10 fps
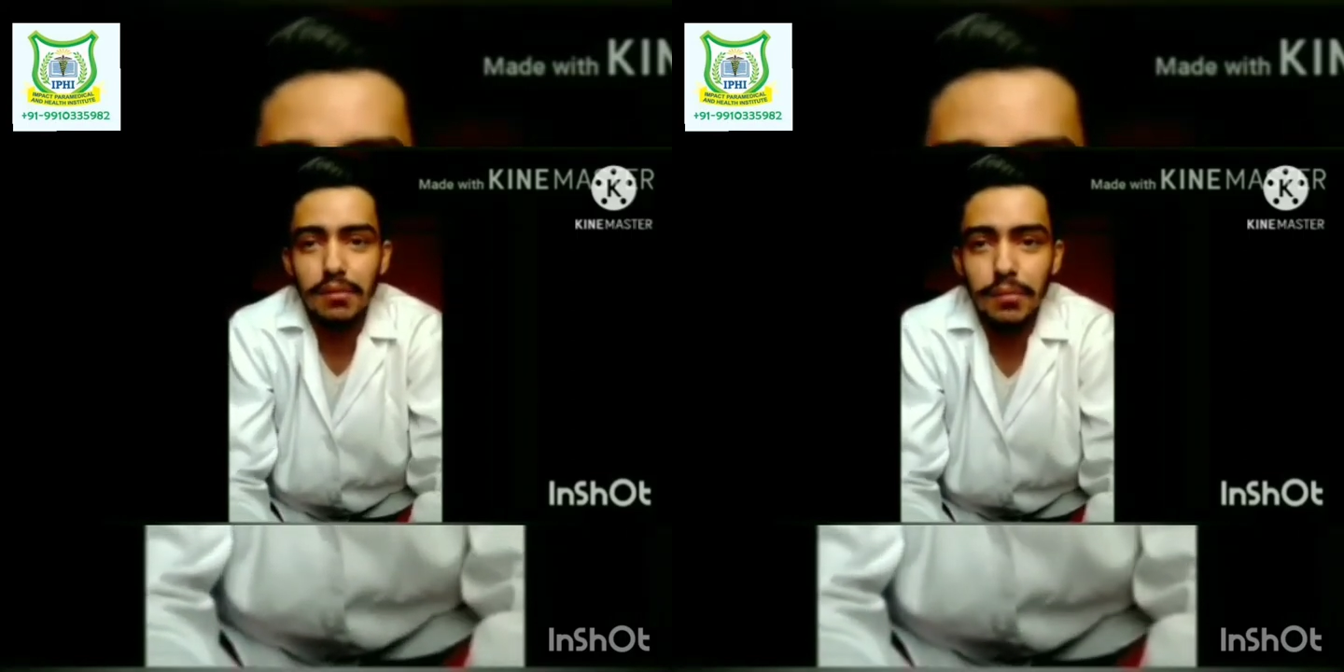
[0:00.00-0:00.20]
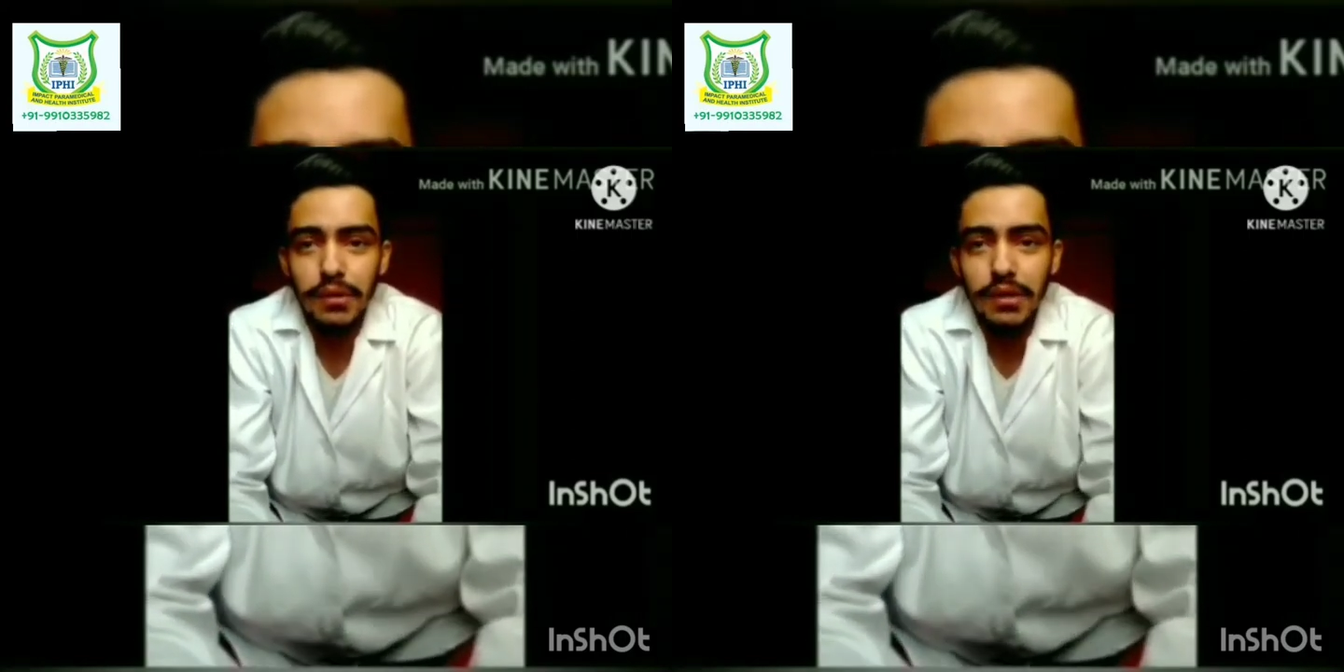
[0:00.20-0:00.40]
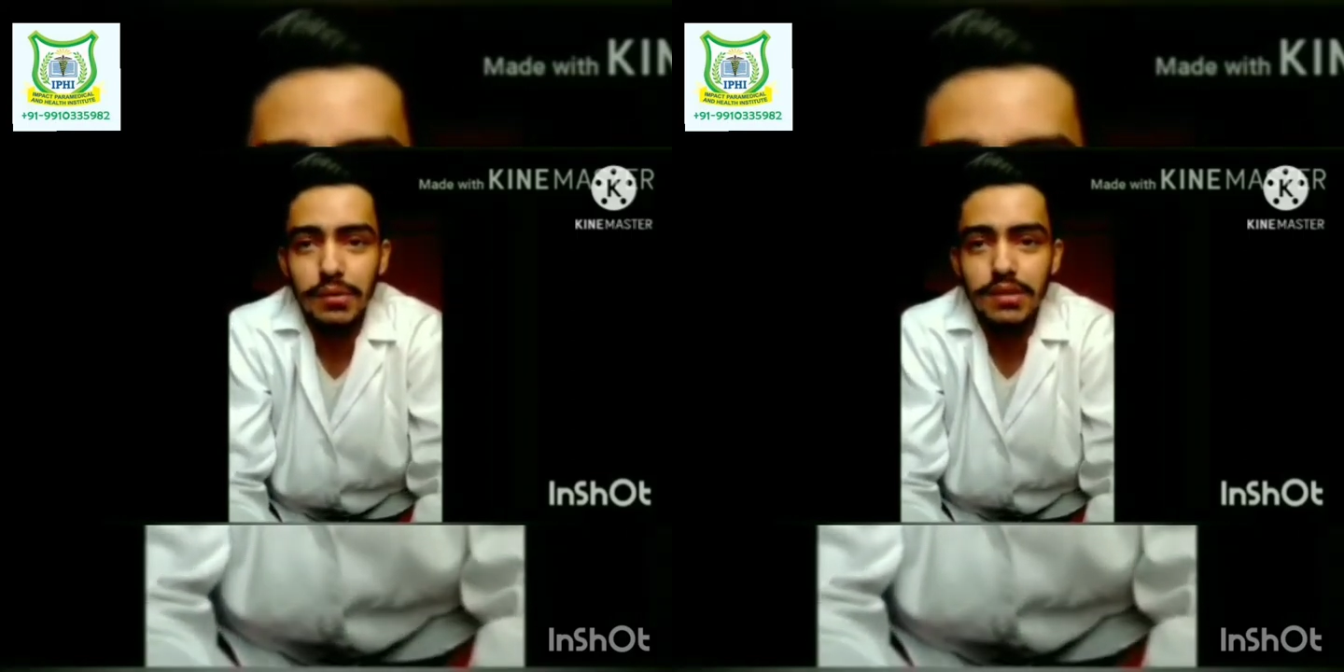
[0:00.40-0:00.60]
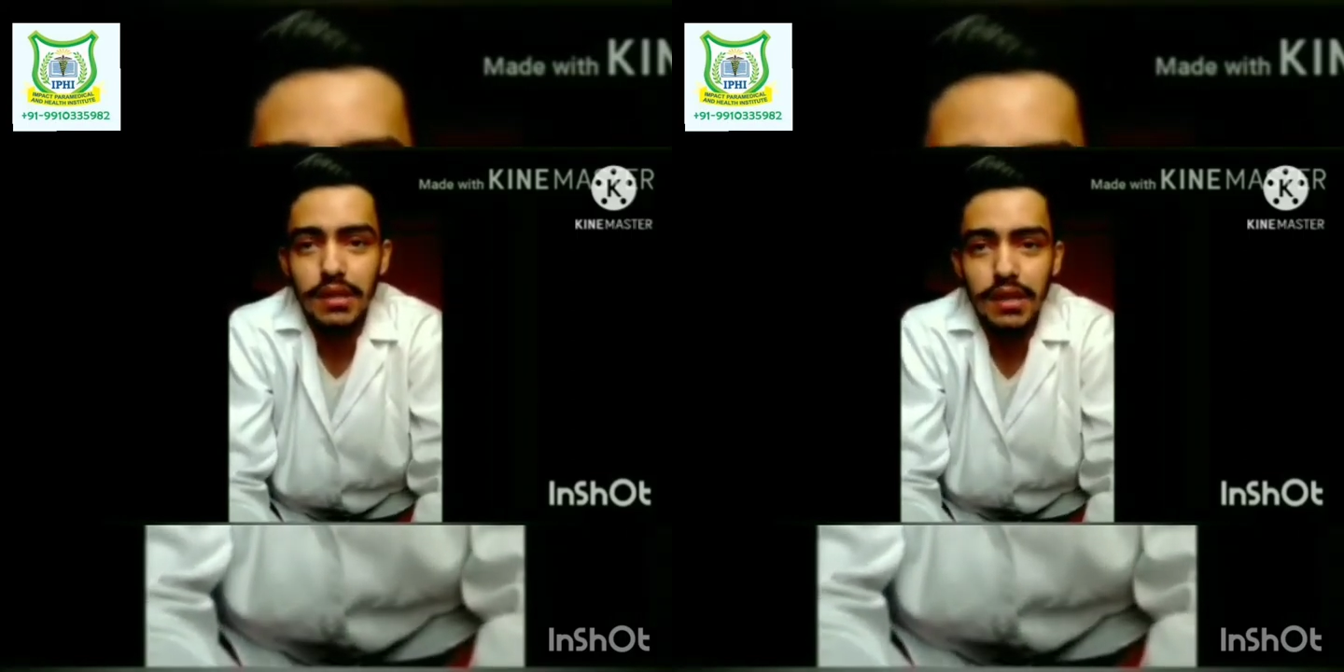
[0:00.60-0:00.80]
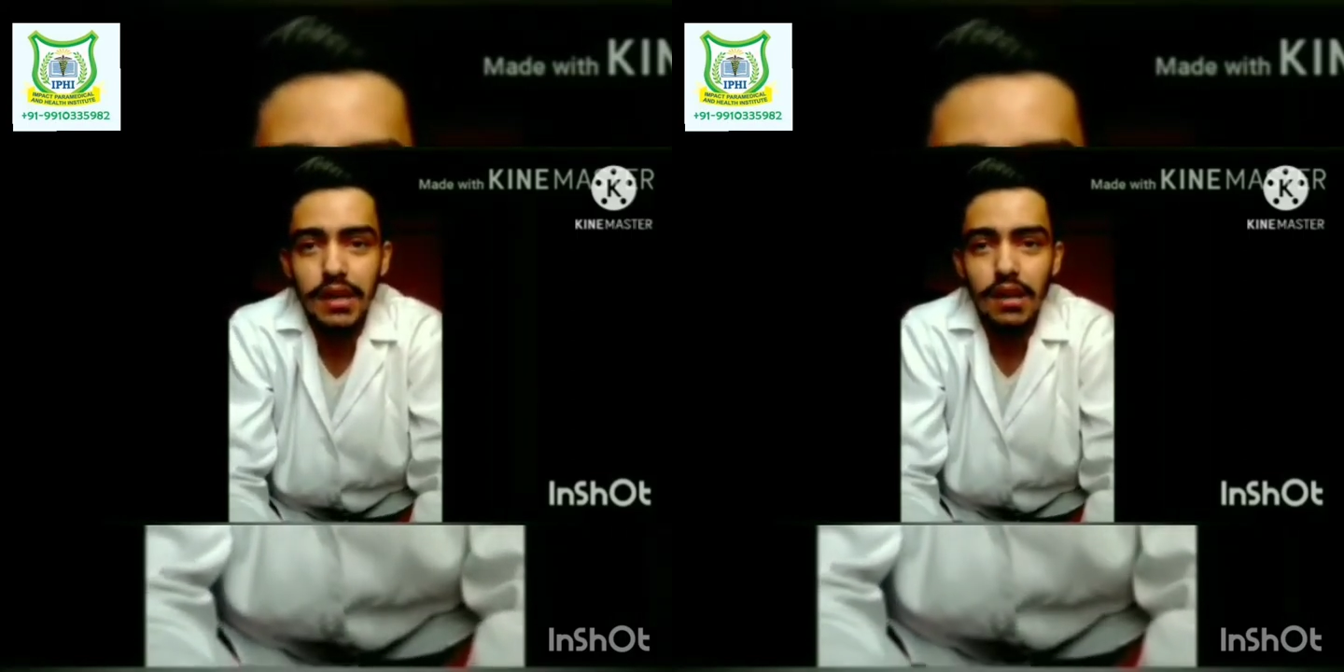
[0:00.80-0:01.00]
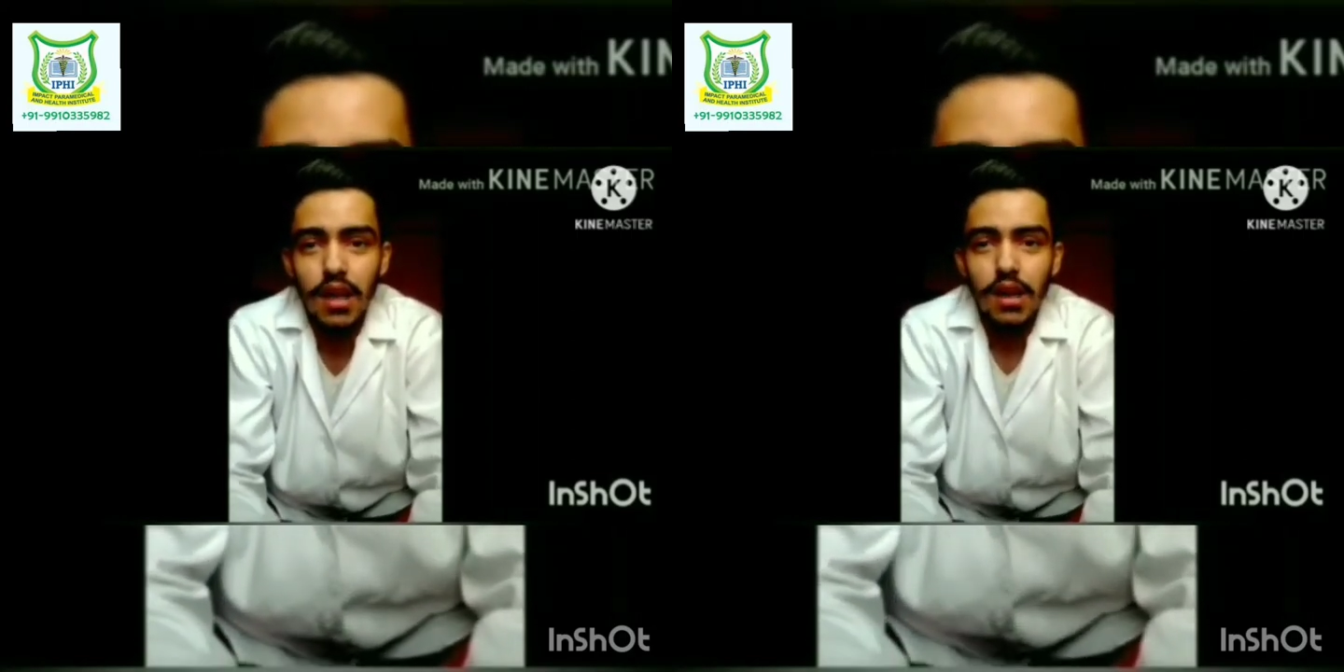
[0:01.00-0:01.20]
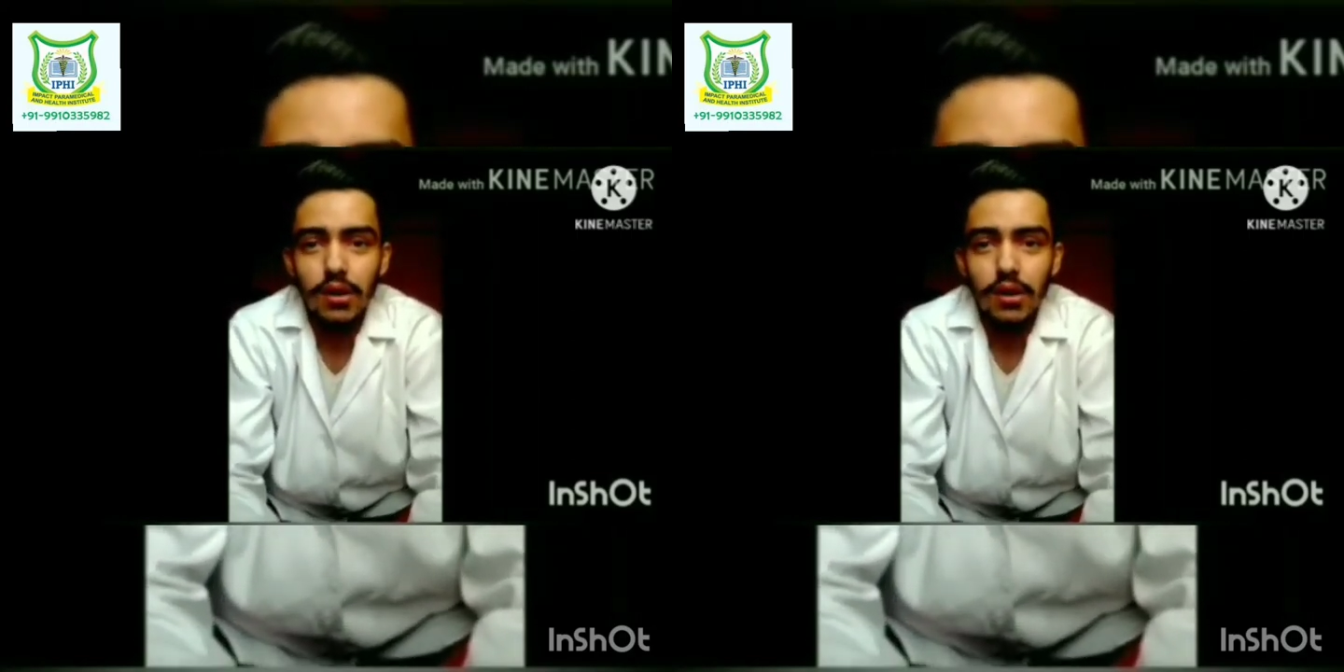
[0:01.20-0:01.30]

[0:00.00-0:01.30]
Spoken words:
computer to generate